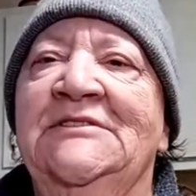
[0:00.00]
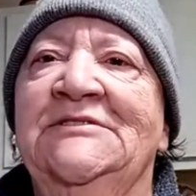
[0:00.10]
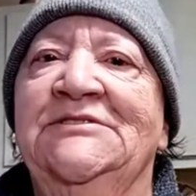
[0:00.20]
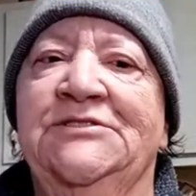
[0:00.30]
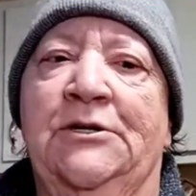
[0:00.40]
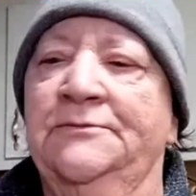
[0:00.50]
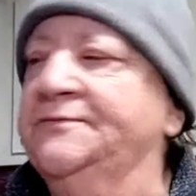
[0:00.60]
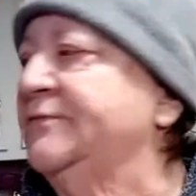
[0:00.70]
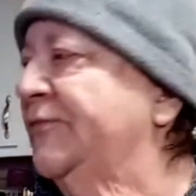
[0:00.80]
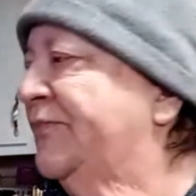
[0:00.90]
So
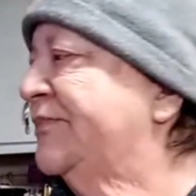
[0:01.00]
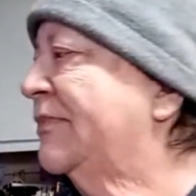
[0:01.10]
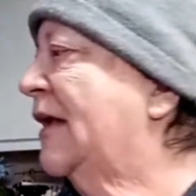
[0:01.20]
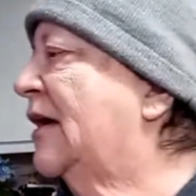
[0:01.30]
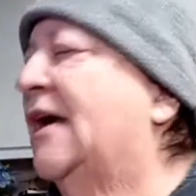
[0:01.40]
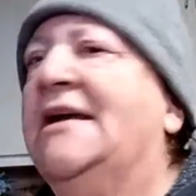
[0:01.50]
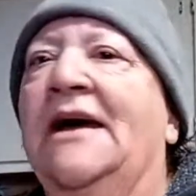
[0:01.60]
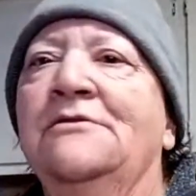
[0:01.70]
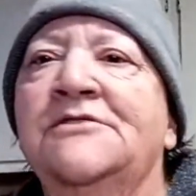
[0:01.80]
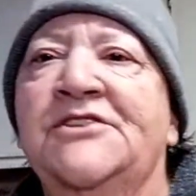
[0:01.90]
hey,
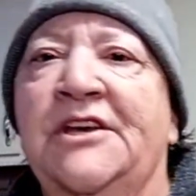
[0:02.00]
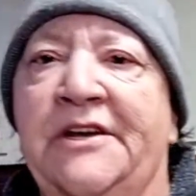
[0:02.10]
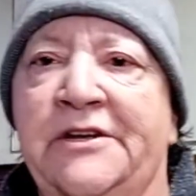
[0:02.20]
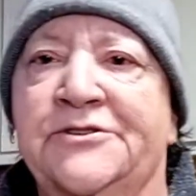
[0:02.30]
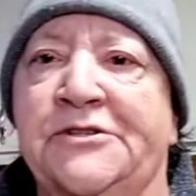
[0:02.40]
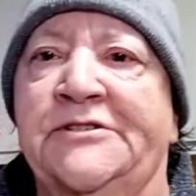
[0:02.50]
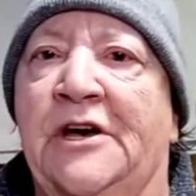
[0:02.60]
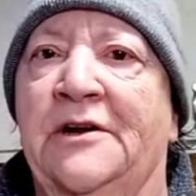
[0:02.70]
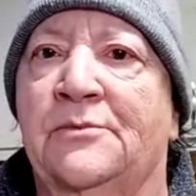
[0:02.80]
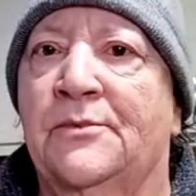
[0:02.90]
I don't see any interest
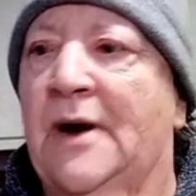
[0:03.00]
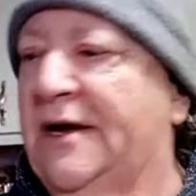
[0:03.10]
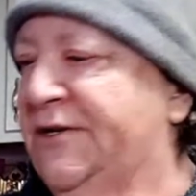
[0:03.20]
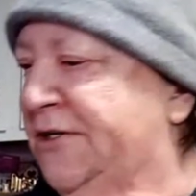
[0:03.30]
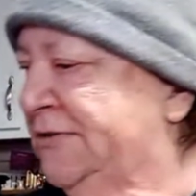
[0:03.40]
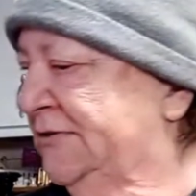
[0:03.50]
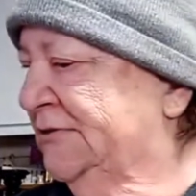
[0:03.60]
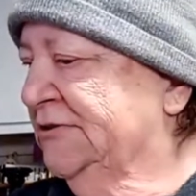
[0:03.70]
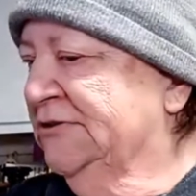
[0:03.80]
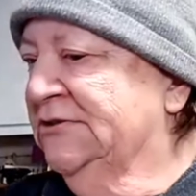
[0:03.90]
on it, right?
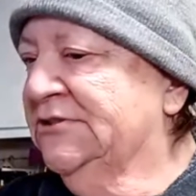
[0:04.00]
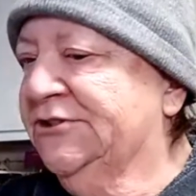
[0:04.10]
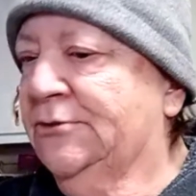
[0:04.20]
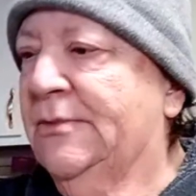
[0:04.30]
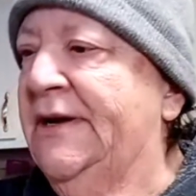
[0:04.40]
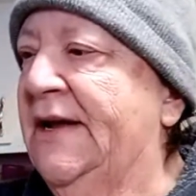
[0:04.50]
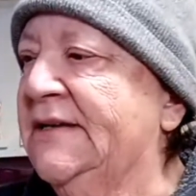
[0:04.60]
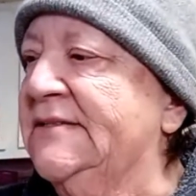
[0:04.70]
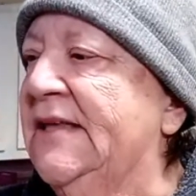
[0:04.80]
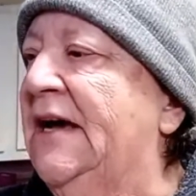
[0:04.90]
No, no. So my
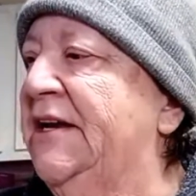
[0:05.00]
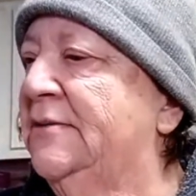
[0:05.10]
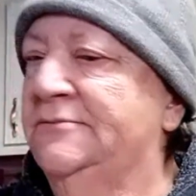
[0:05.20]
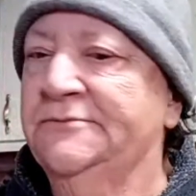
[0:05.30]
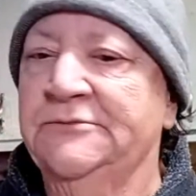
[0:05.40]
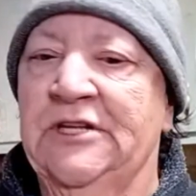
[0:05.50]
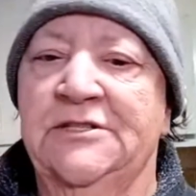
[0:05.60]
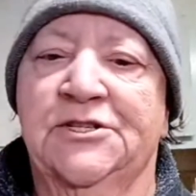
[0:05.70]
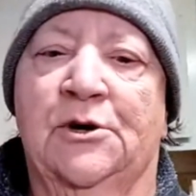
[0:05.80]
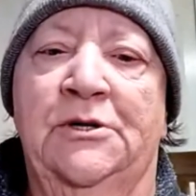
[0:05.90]
next item
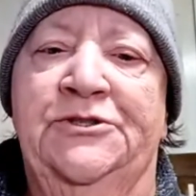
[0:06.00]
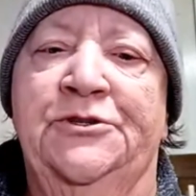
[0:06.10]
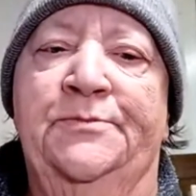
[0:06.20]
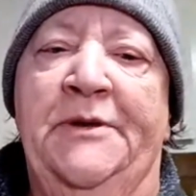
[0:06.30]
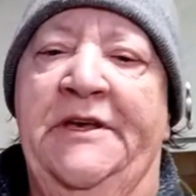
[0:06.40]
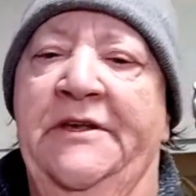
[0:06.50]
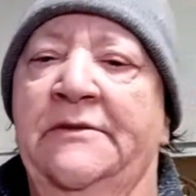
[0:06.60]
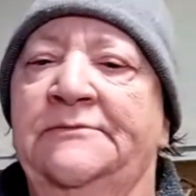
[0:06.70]
is going to be